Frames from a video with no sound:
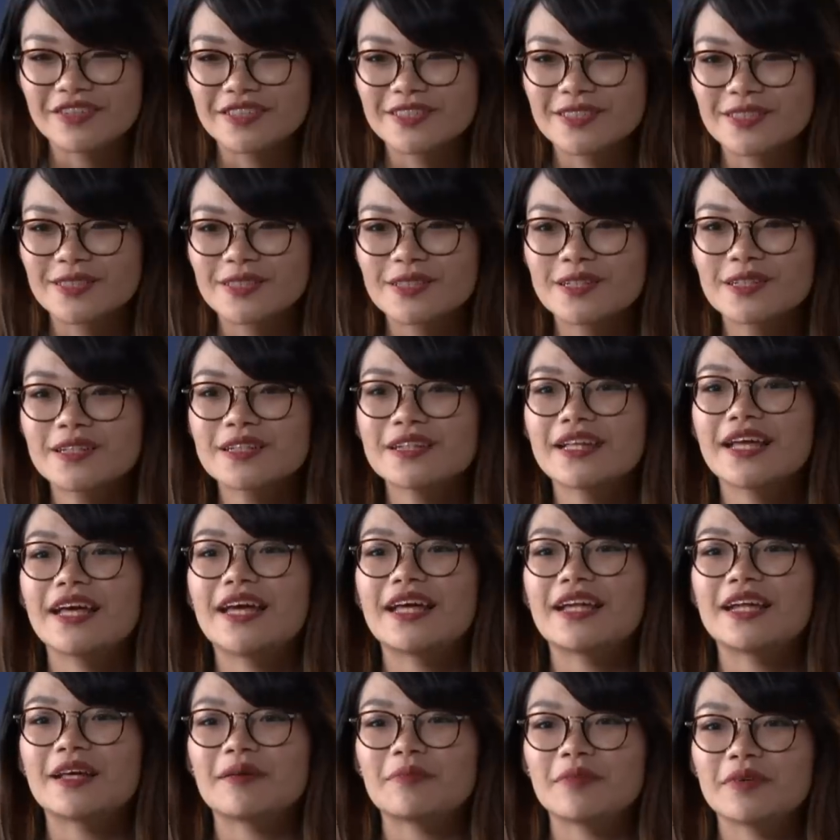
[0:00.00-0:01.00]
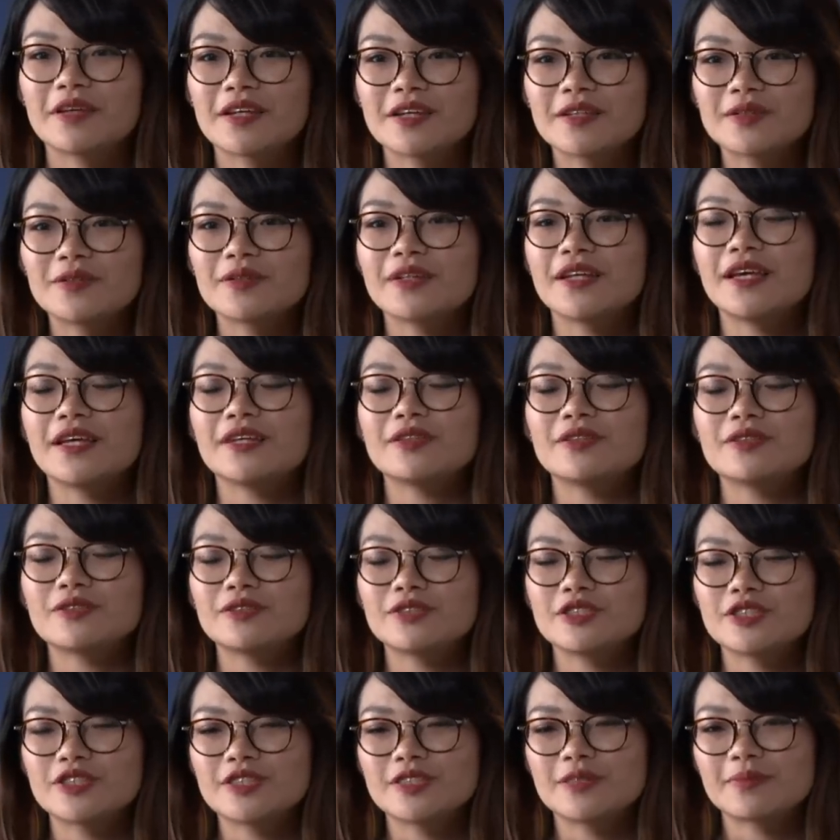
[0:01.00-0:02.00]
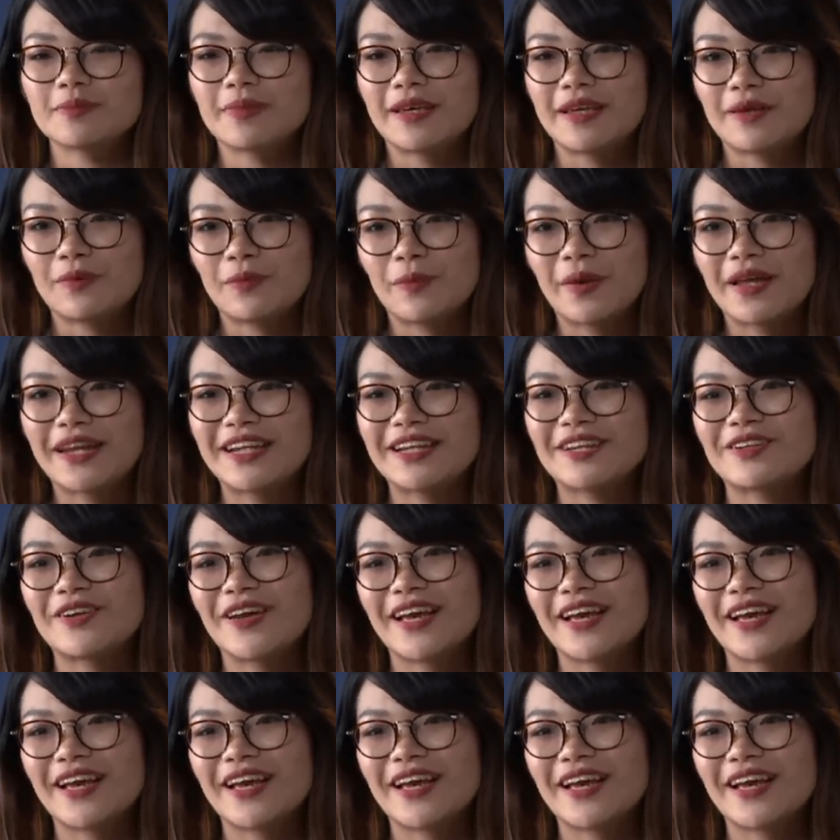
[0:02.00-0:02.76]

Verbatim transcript: years old, and I'm here today to choose my wedding